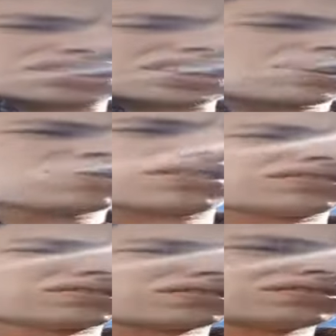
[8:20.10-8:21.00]
gonna get everything,
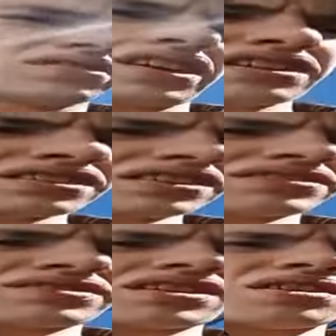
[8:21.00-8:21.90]
getting it
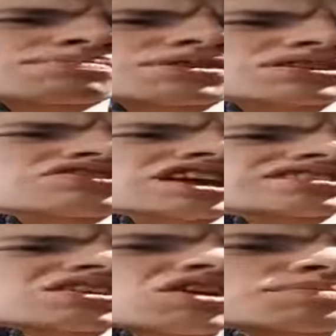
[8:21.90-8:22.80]
set up, jack the
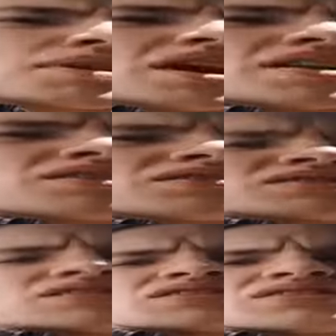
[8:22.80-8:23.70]
car up higher,
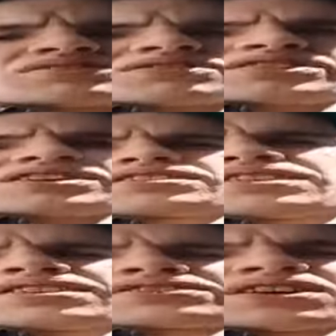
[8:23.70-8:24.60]
and start taking
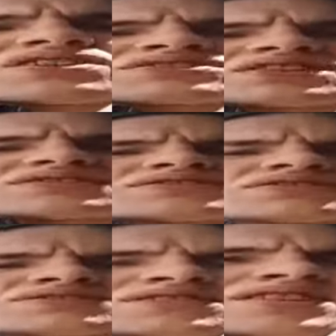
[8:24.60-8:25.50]
the exhaust off. So